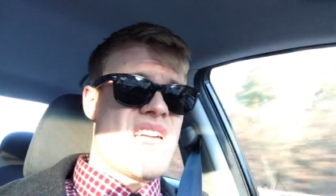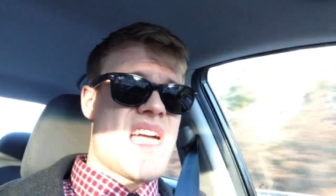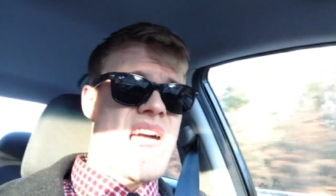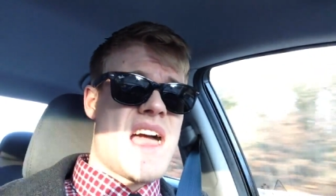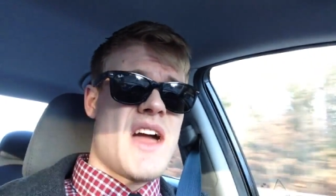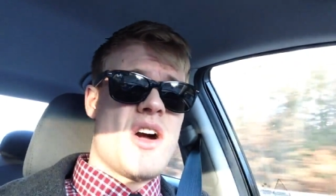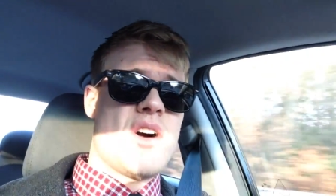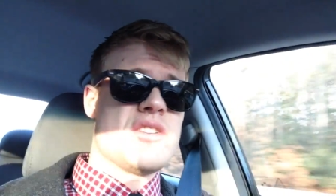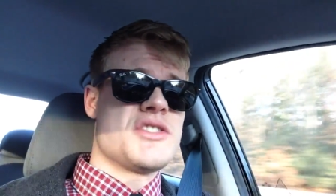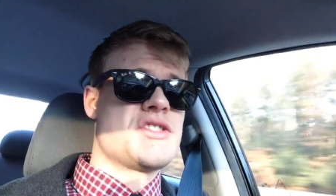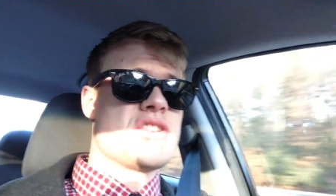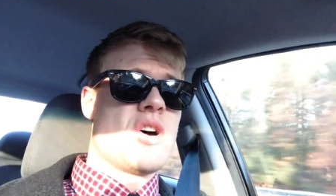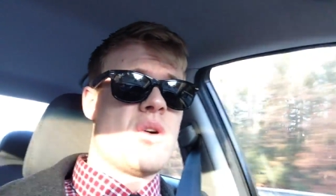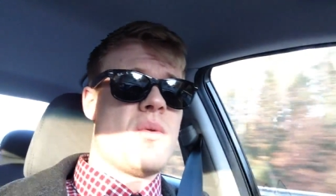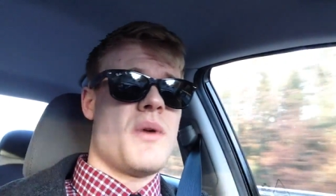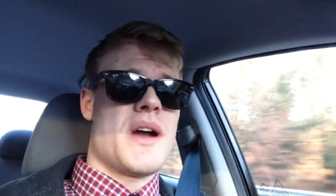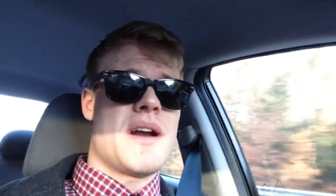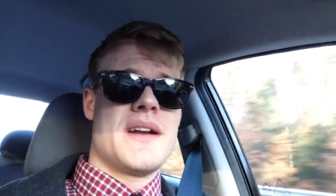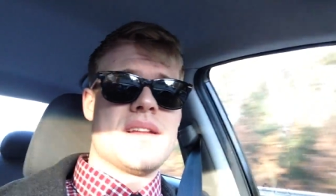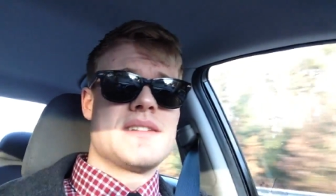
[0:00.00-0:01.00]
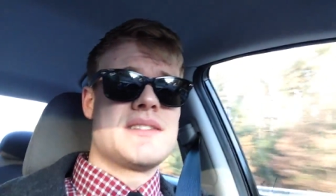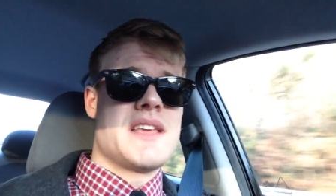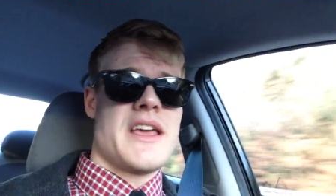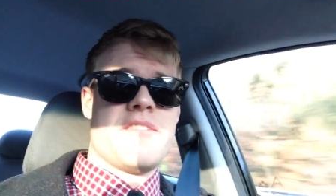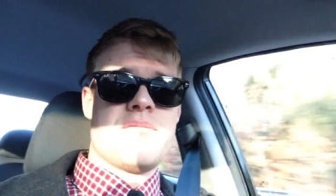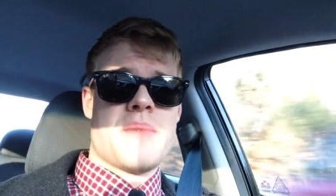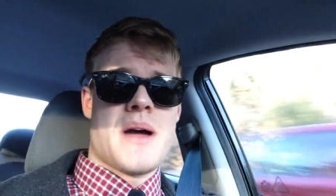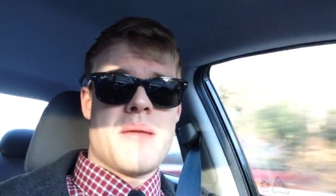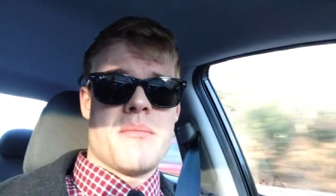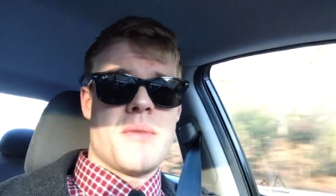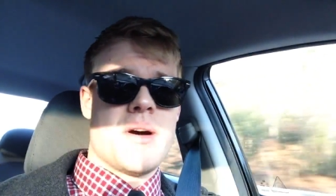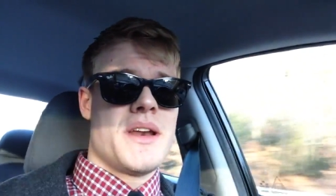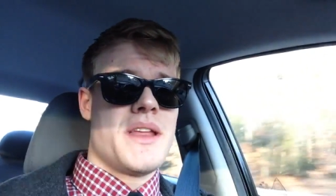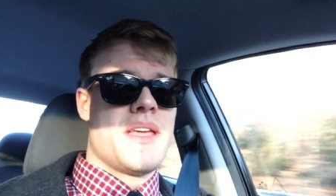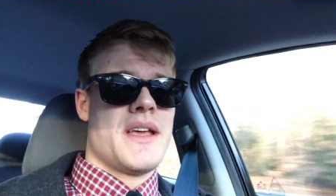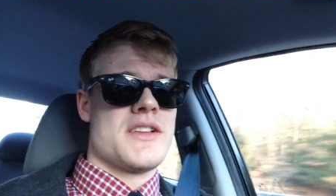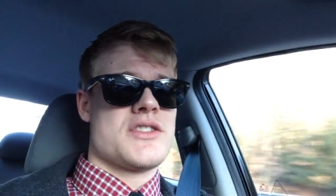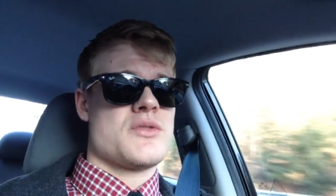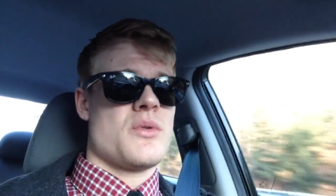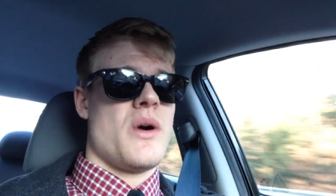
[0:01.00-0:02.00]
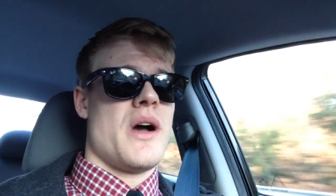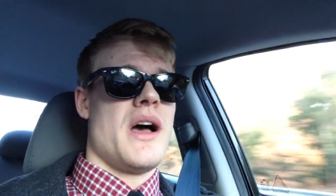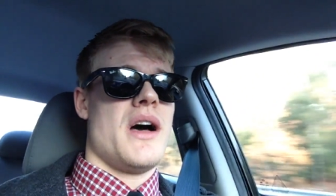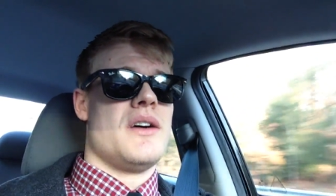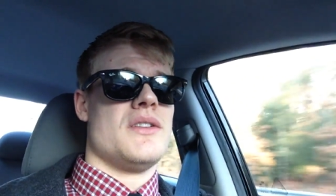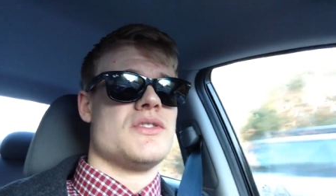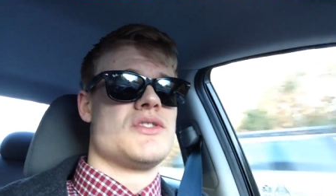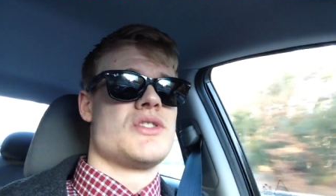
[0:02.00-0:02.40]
I also wanted to save my money as well.